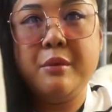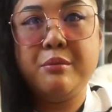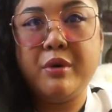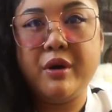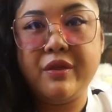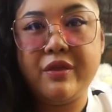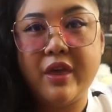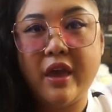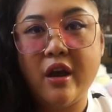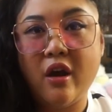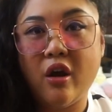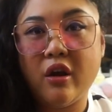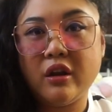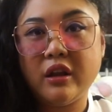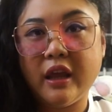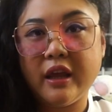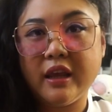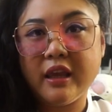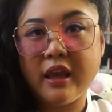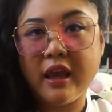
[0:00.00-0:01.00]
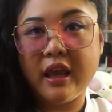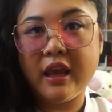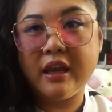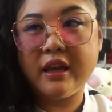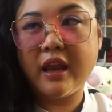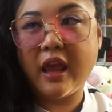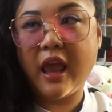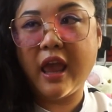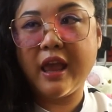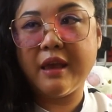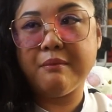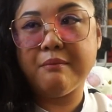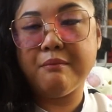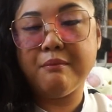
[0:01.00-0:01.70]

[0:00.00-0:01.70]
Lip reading: but they are like in a